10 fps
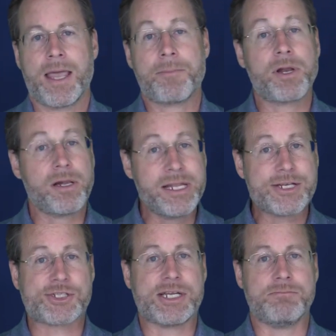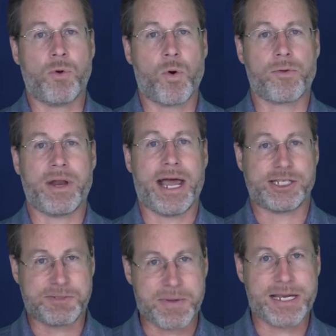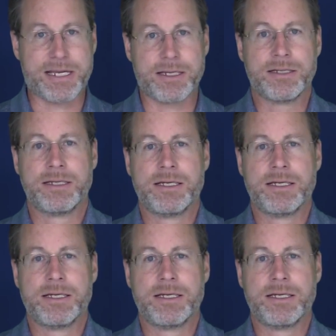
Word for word: I'm going to listen more than I speak